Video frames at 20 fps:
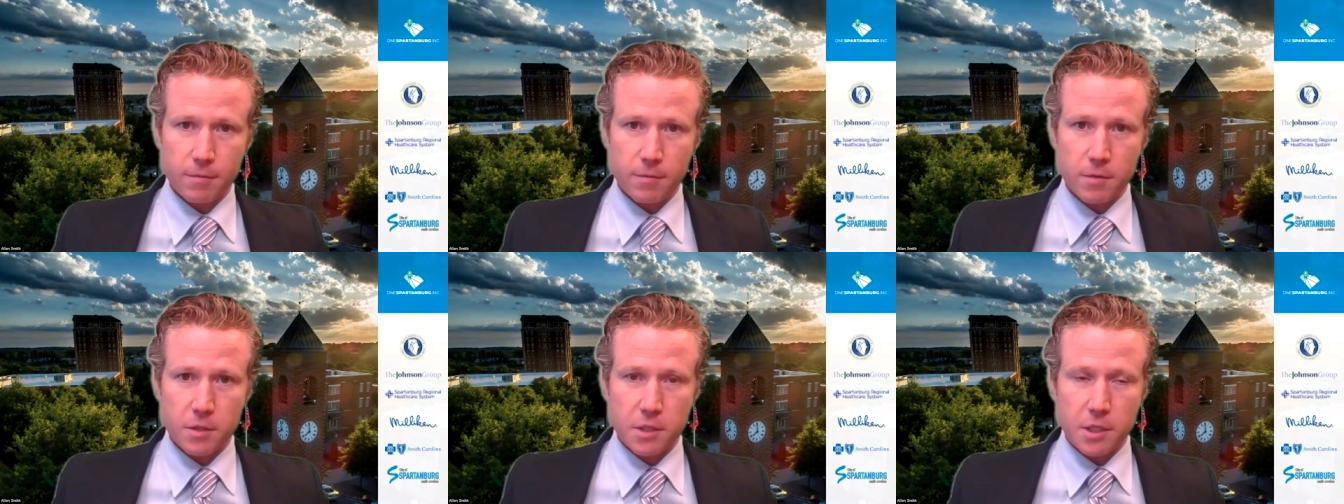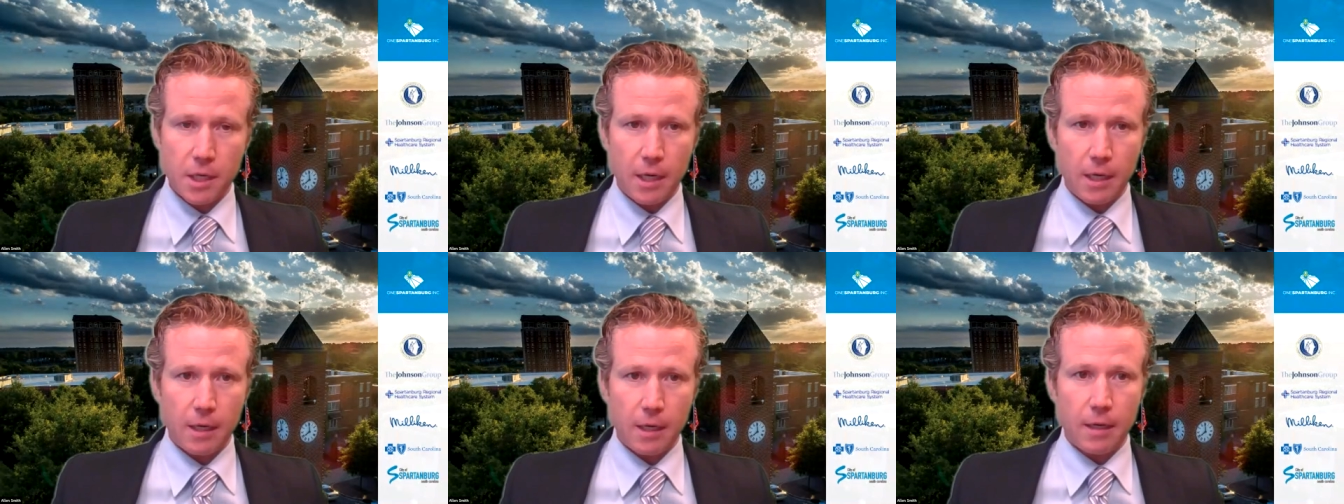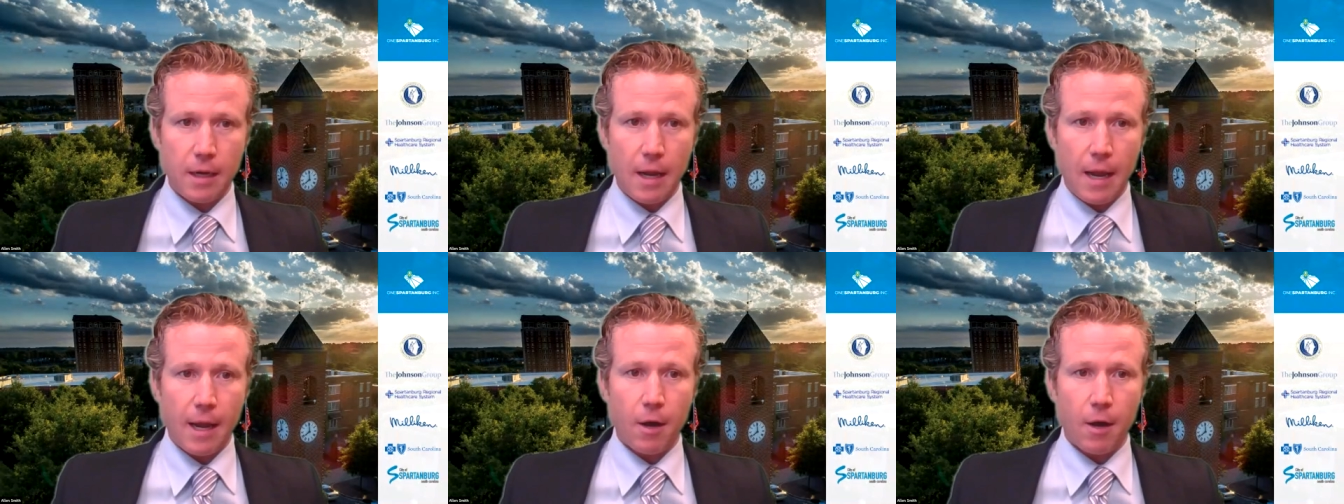
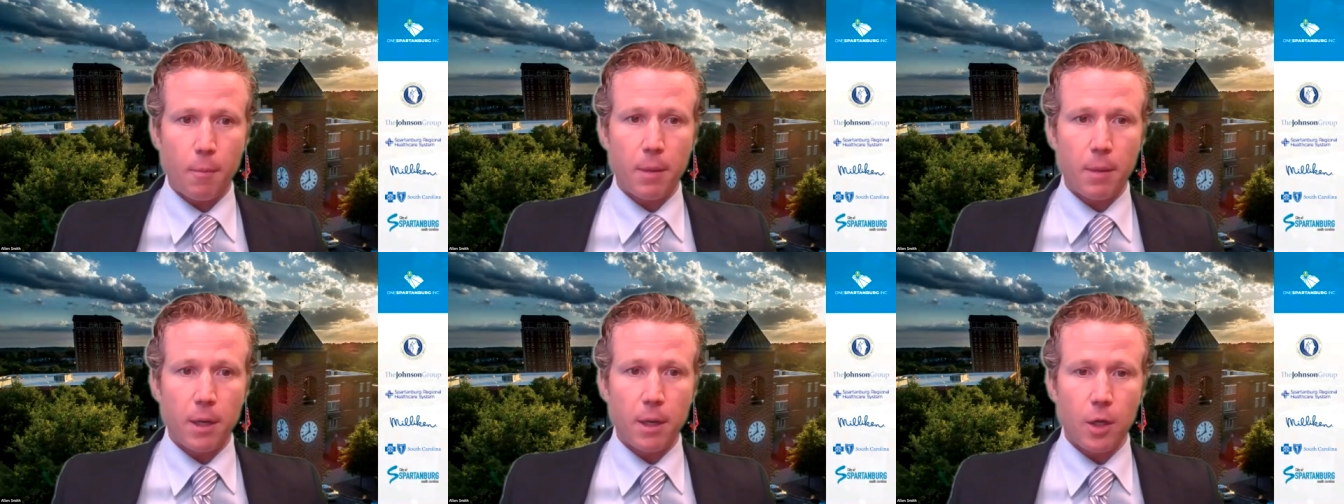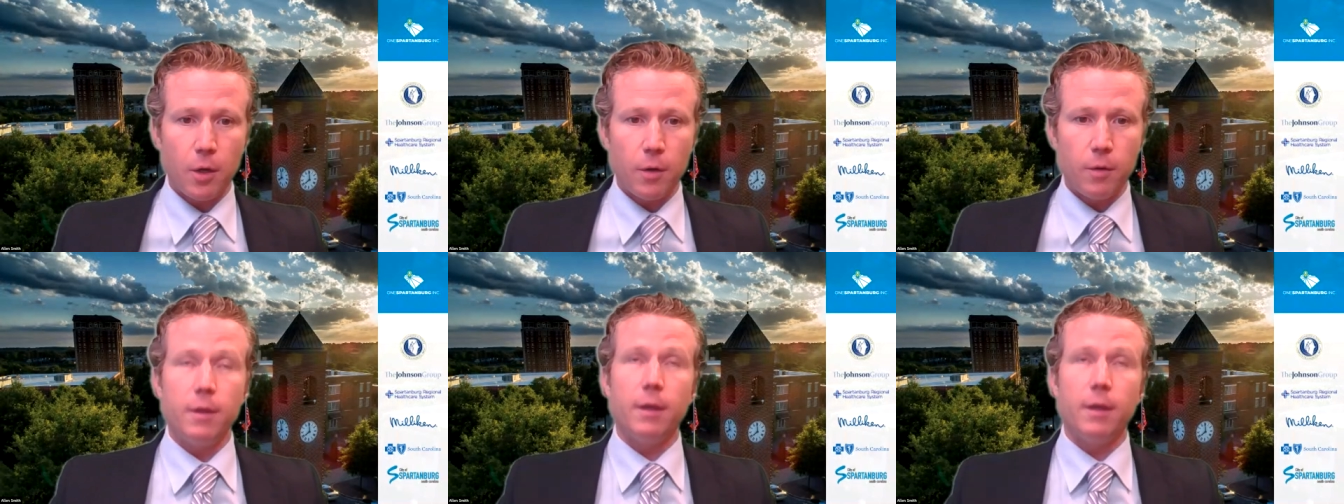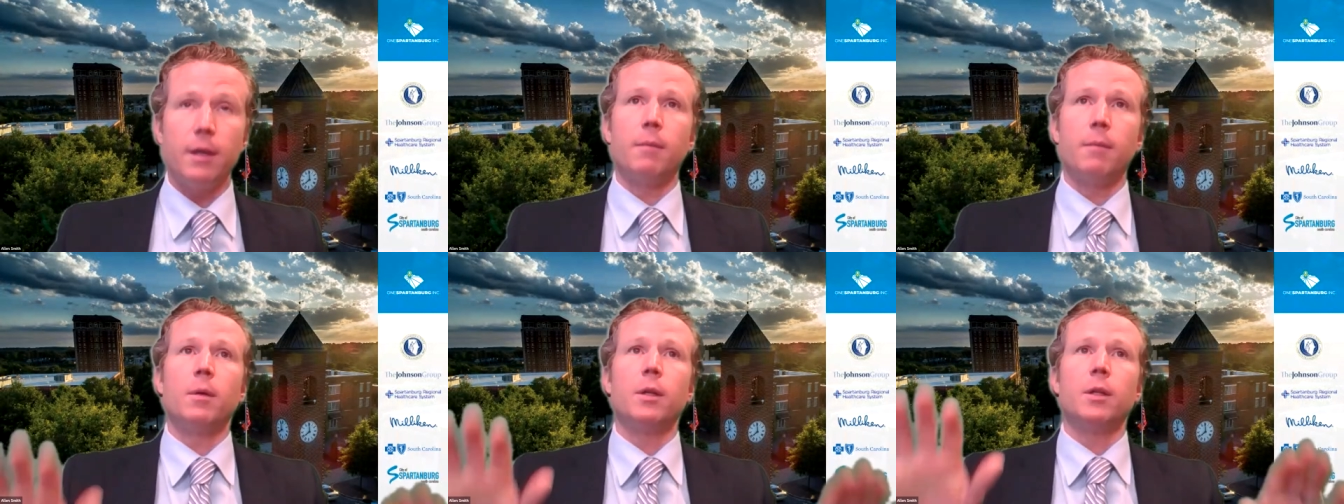sitting down below
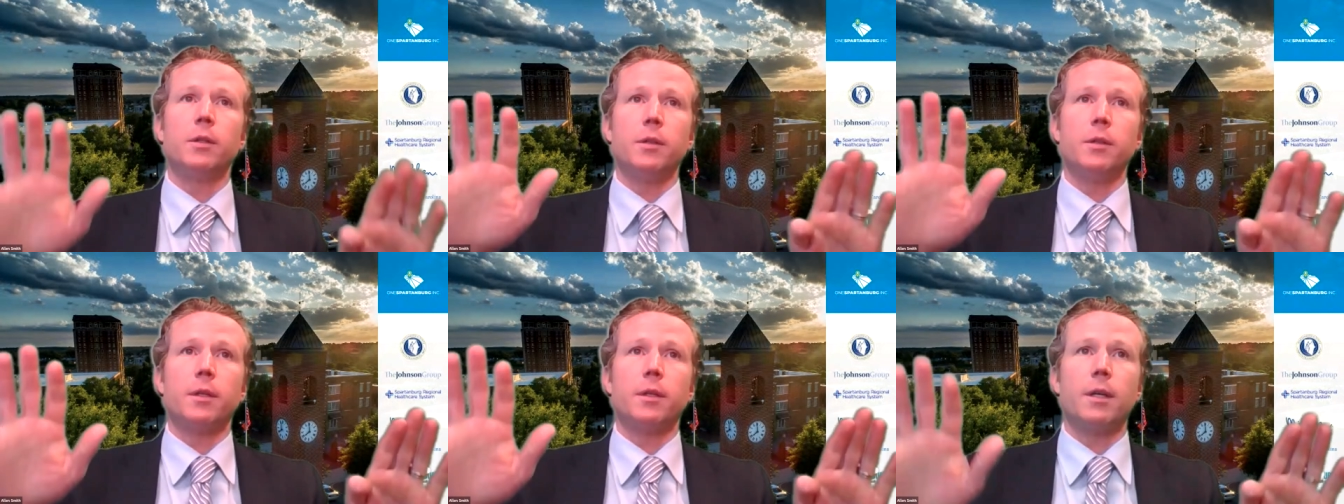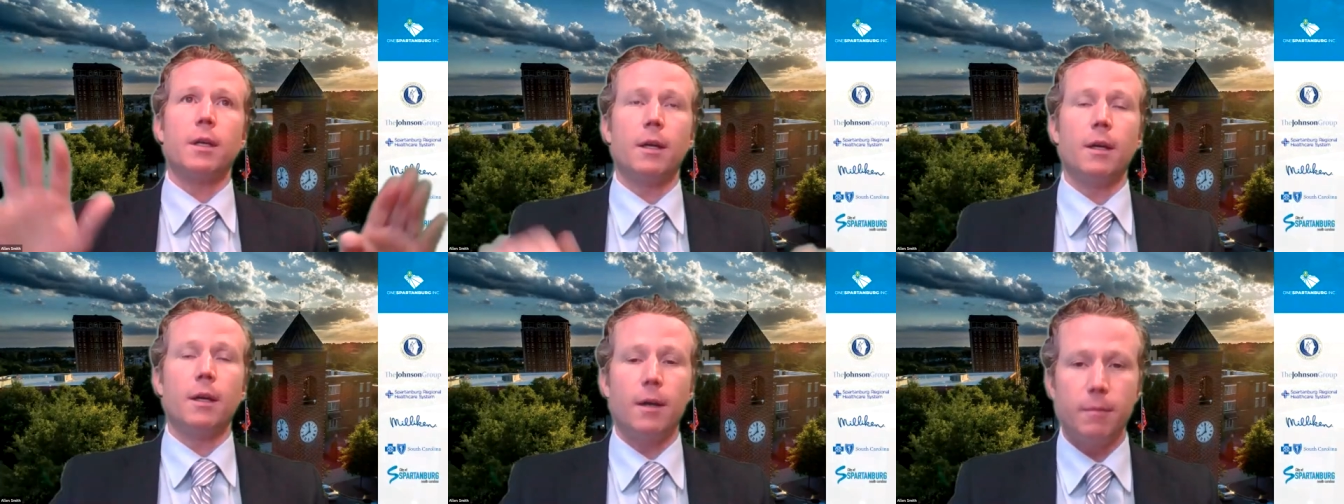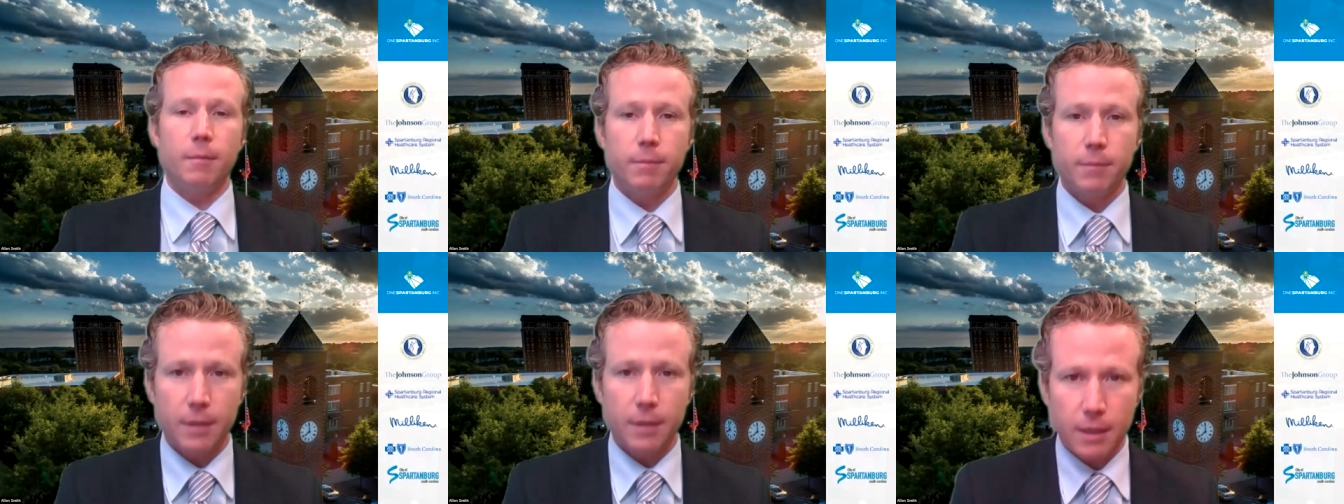them looking up.